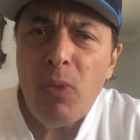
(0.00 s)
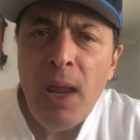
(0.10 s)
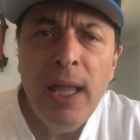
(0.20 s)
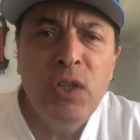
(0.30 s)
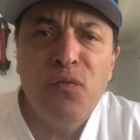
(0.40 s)

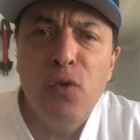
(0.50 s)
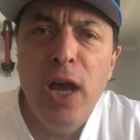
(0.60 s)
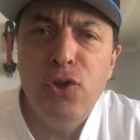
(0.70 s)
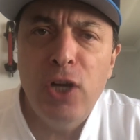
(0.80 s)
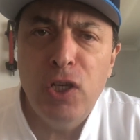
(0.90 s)
It's
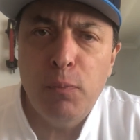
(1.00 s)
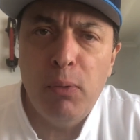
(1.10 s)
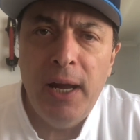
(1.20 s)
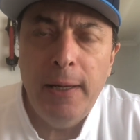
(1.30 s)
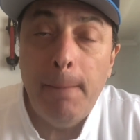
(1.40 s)
fresh, it's
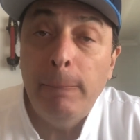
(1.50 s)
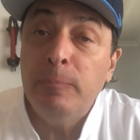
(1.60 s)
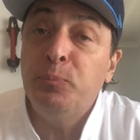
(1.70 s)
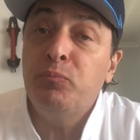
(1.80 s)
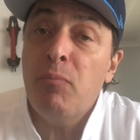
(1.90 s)
bright,
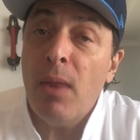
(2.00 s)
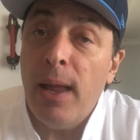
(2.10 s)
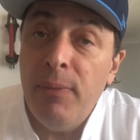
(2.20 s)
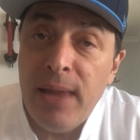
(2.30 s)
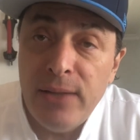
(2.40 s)

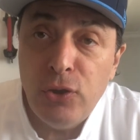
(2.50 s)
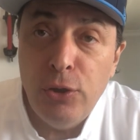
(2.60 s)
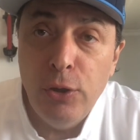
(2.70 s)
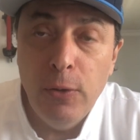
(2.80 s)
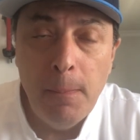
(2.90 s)
and that's
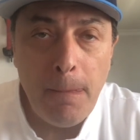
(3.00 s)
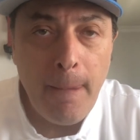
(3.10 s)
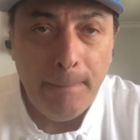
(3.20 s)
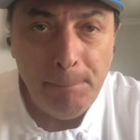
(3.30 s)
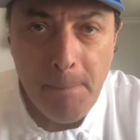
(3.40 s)
due
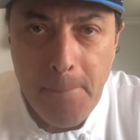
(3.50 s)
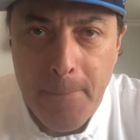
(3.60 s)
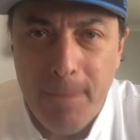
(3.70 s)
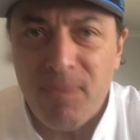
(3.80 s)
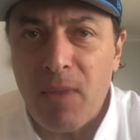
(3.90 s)

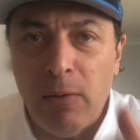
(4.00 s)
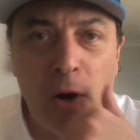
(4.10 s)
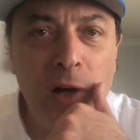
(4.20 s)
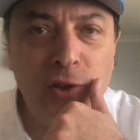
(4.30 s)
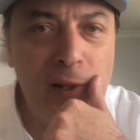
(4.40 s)

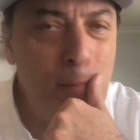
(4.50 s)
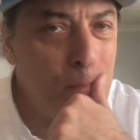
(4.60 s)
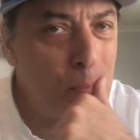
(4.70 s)
largely,